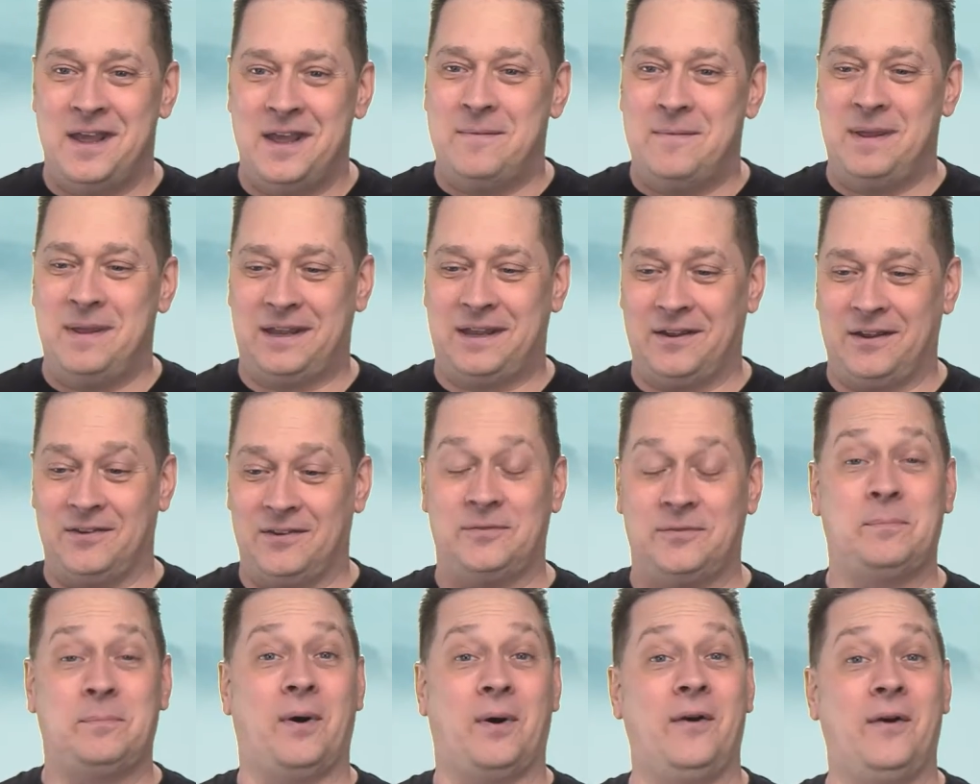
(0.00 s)
Because
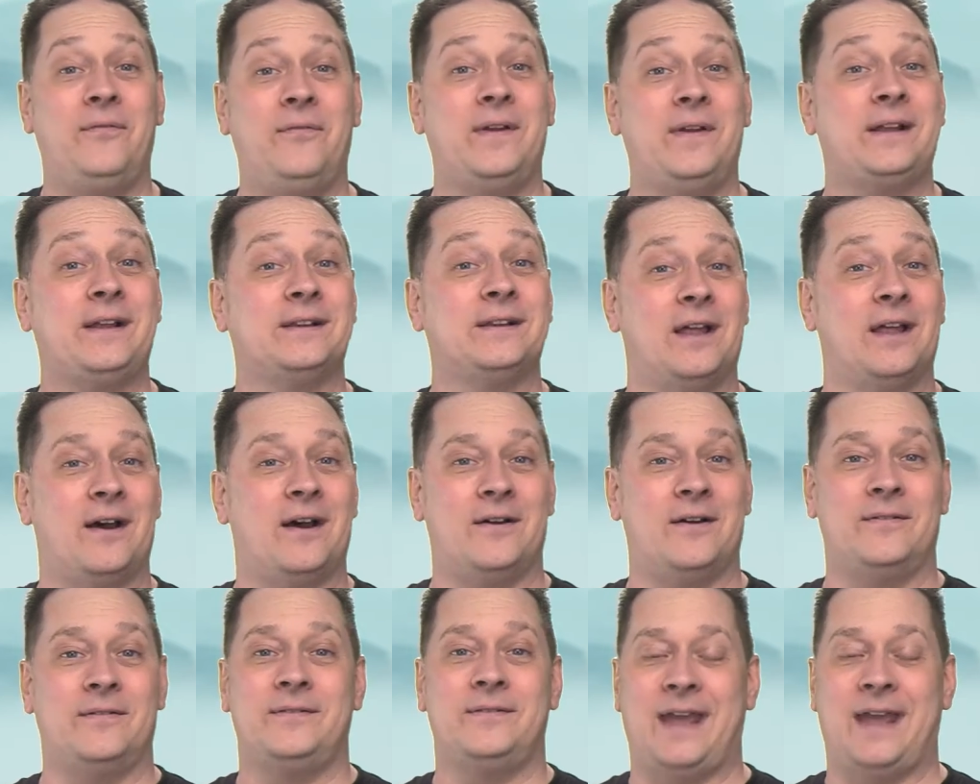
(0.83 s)
perfect
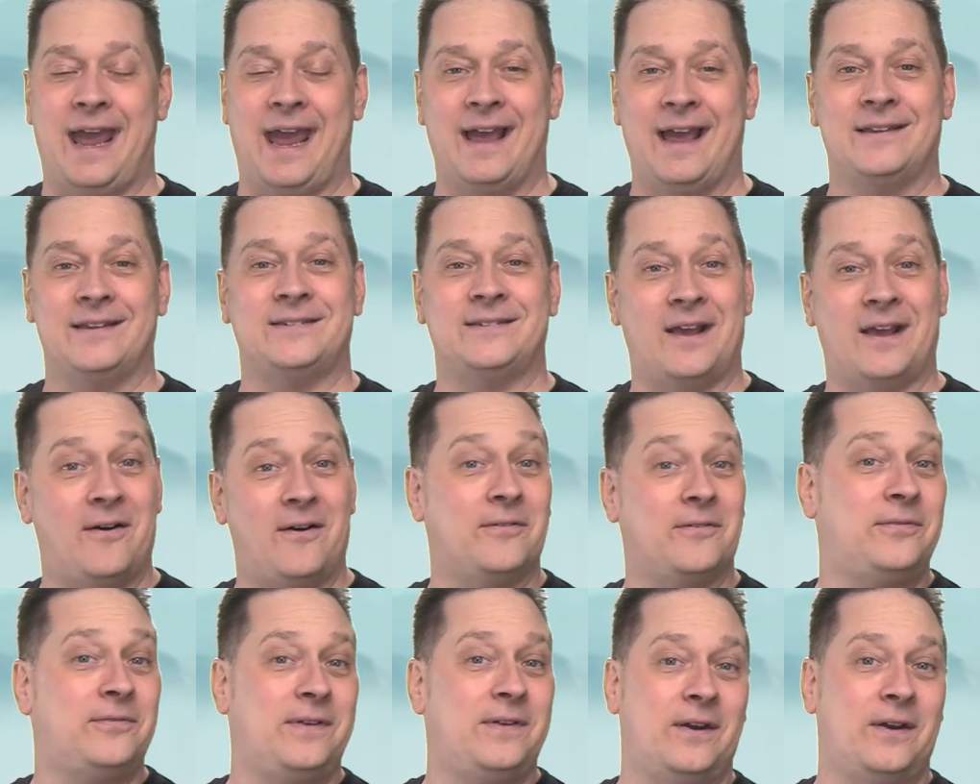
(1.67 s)
love casts
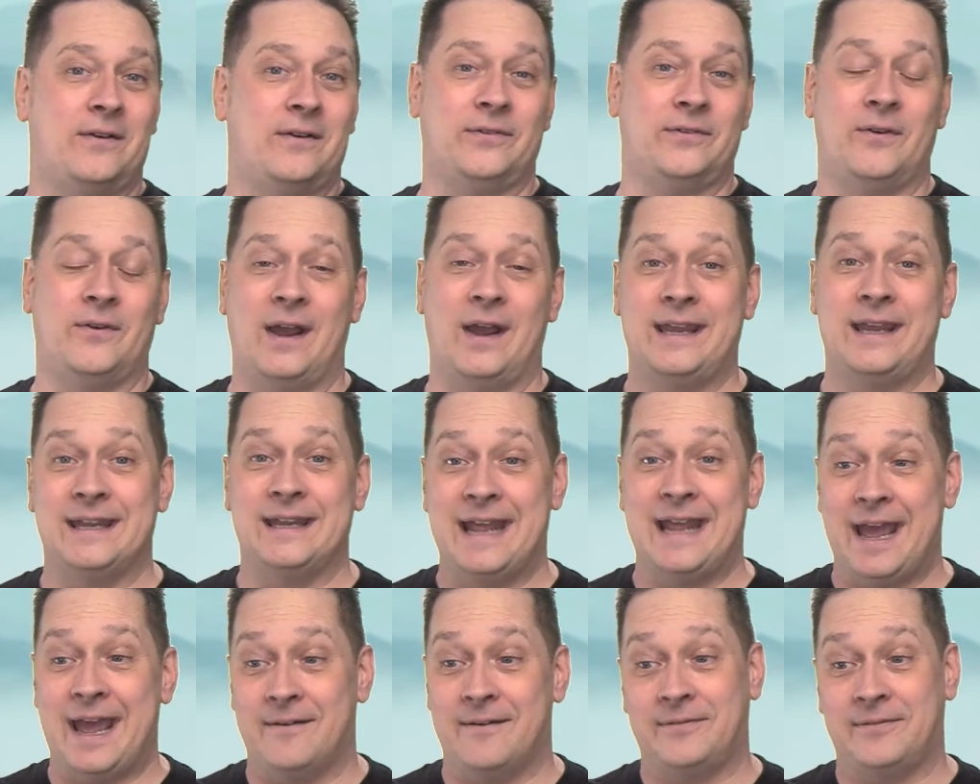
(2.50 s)
out fear. So I can
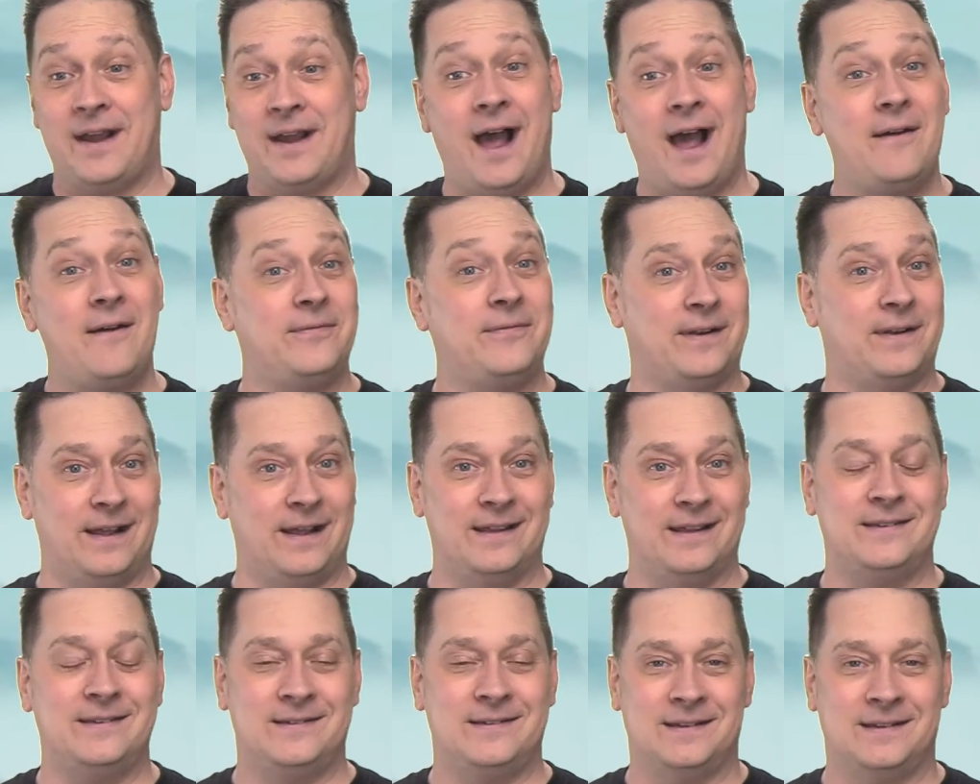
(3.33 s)
have
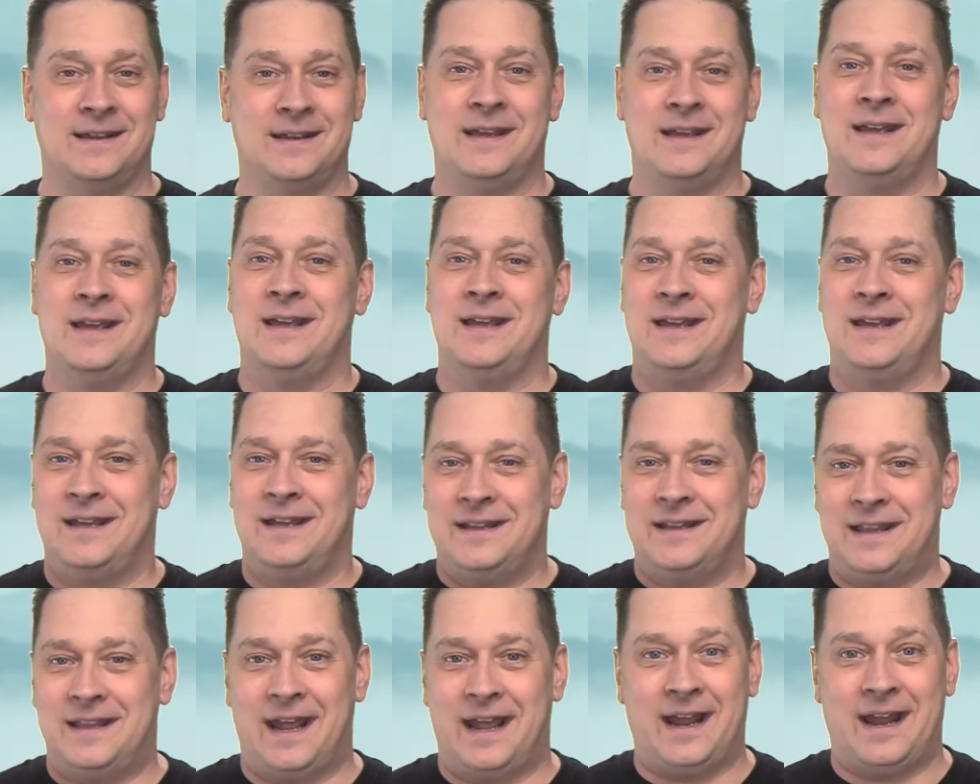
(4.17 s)
confidence
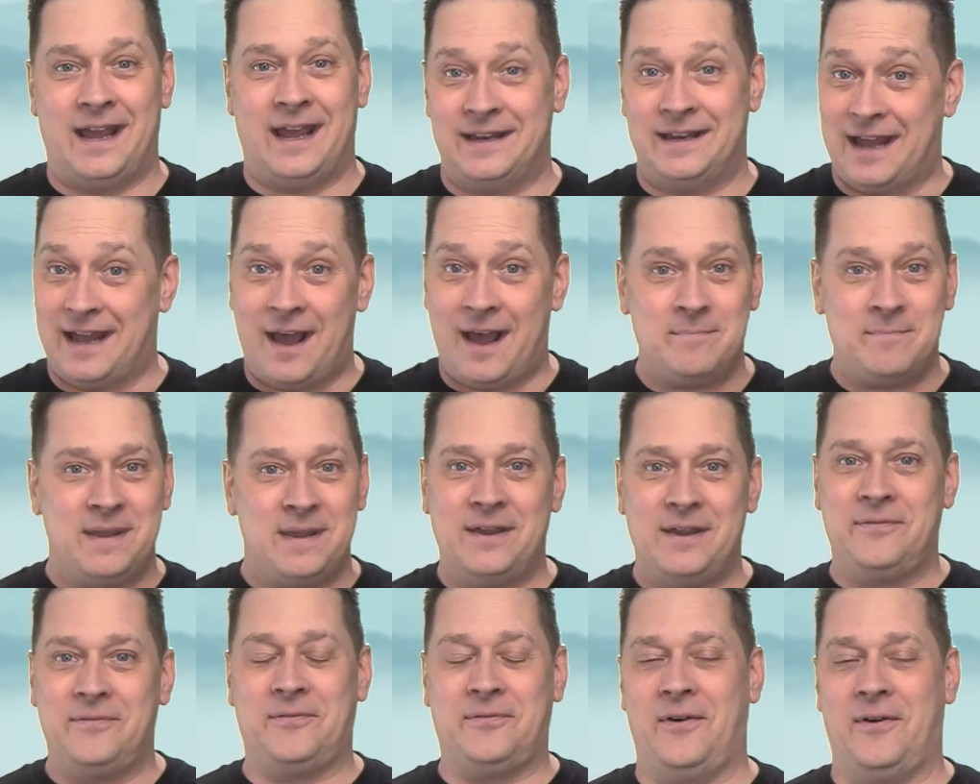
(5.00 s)
that and not be
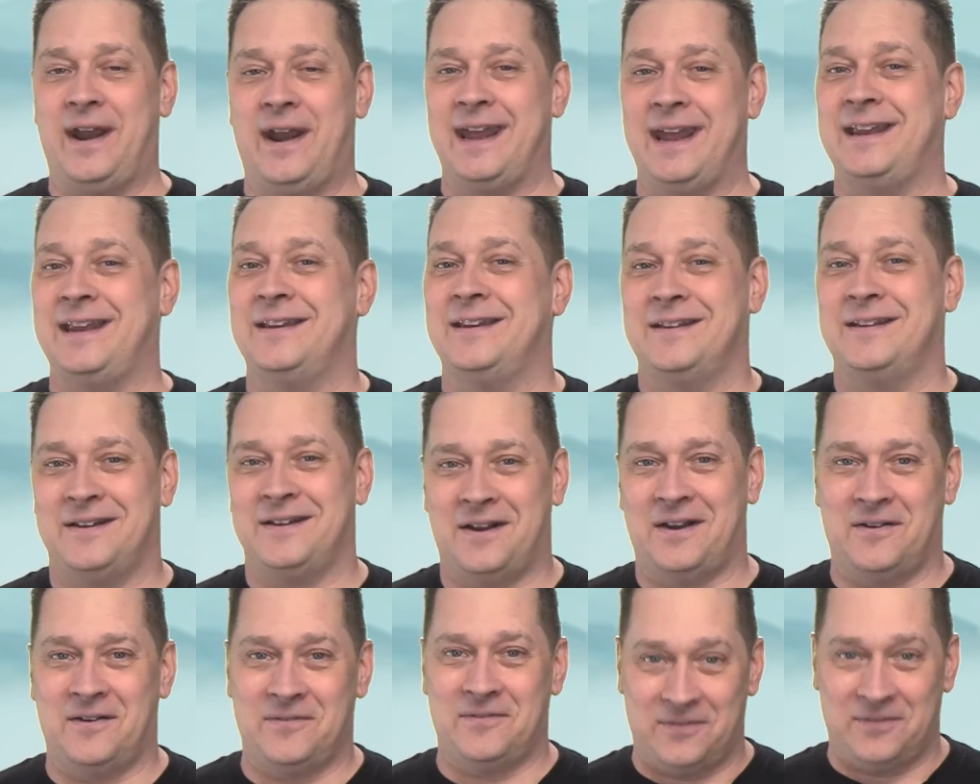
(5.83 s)
afraid
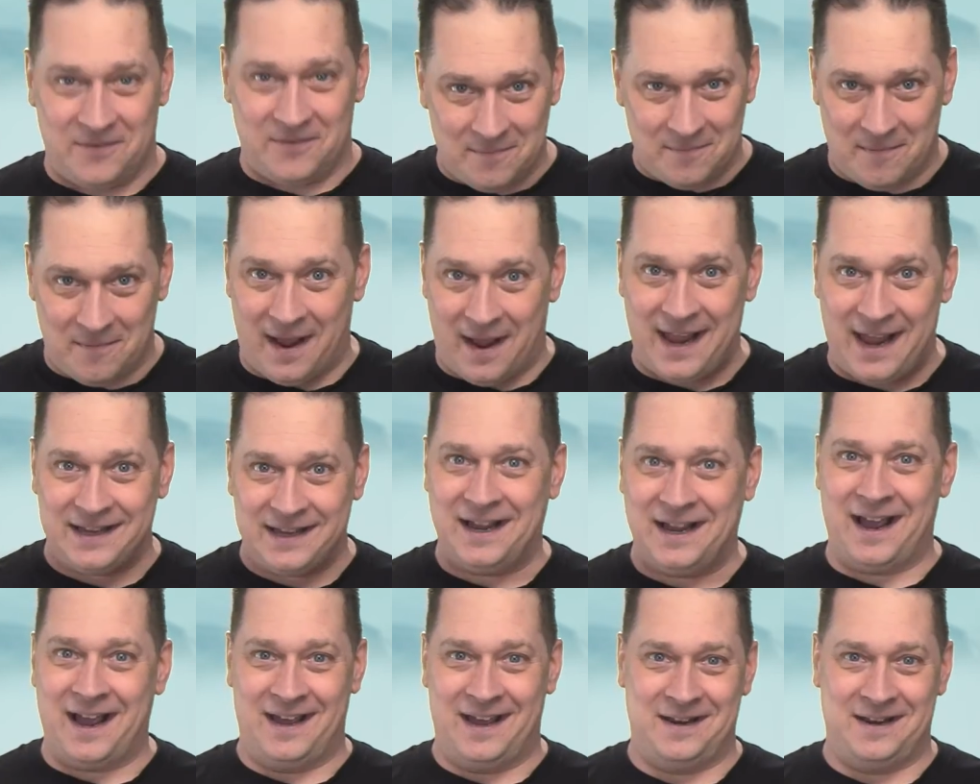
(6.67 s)
of my
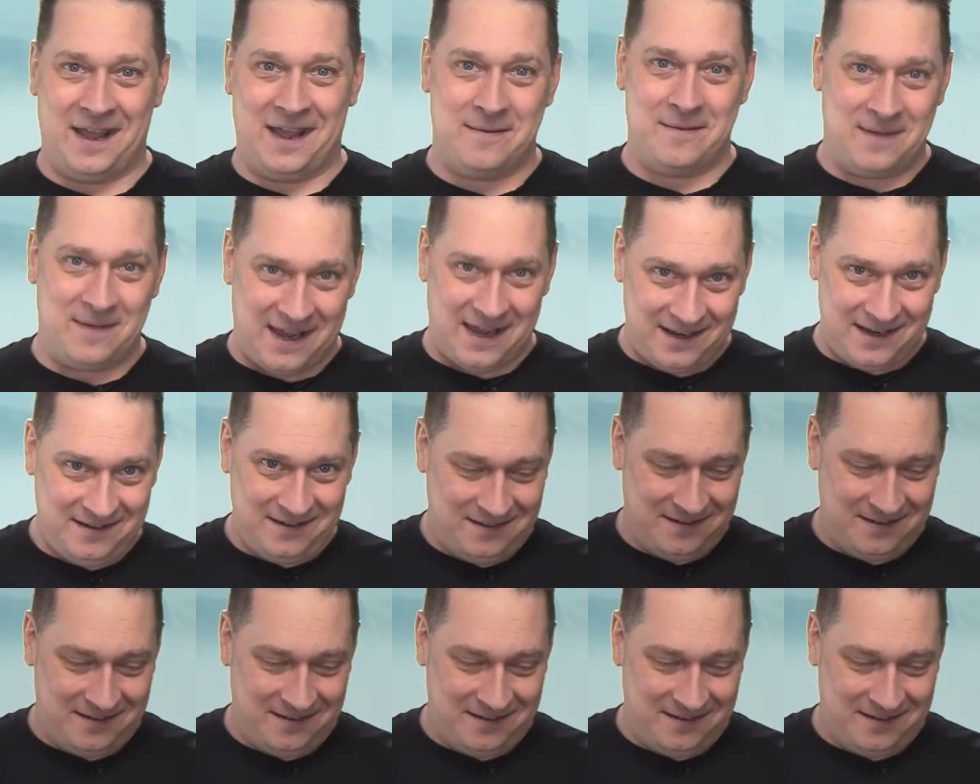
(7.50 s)
God. Amen.